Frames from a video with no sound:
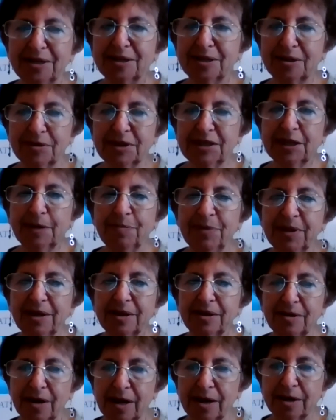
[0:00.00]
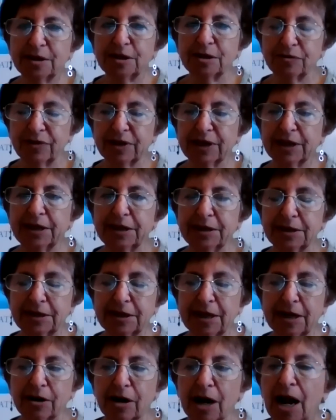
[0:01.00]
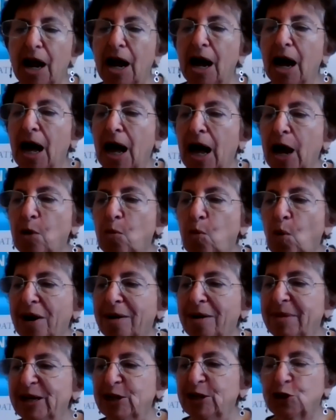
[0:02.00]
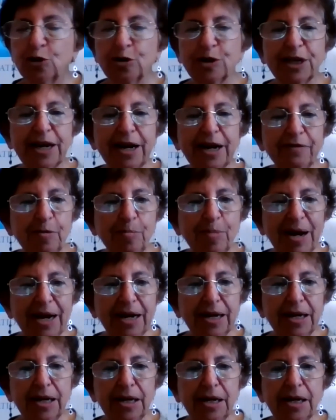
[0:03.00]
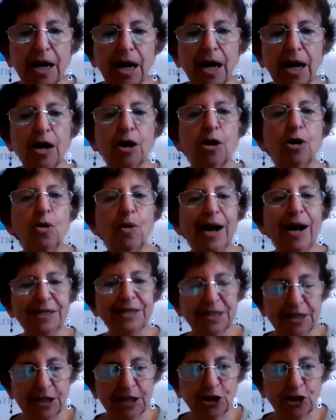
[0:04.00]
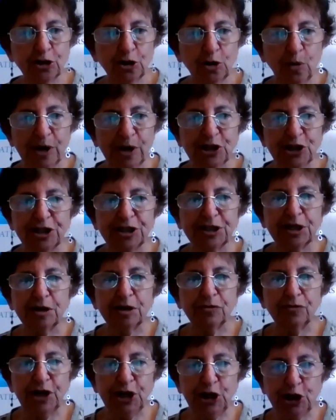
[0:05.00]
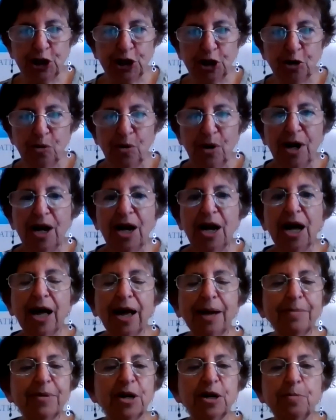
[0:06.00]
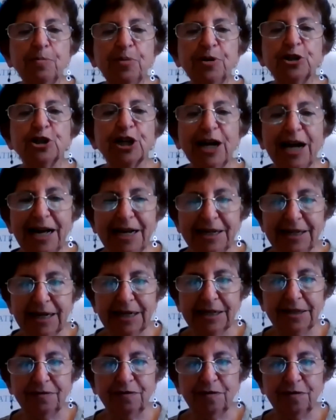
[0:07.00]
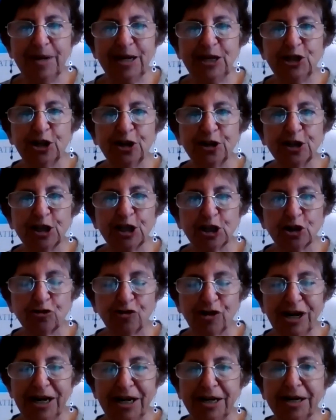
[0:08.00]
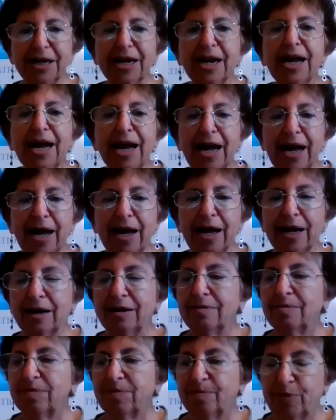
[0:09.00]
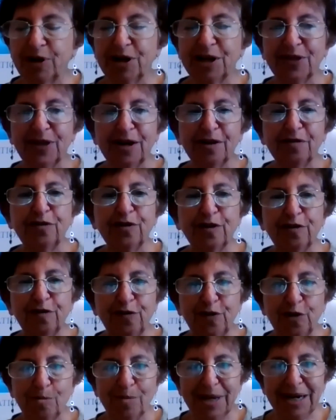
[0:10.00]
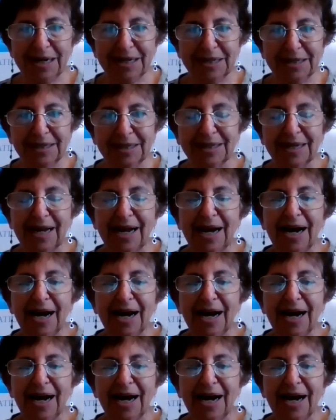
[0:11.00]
So it's something to really consider. I want to make sure that everybody who has additional questions can reach you. I'm going to put your contact information on the screen and put it there for a few minutes.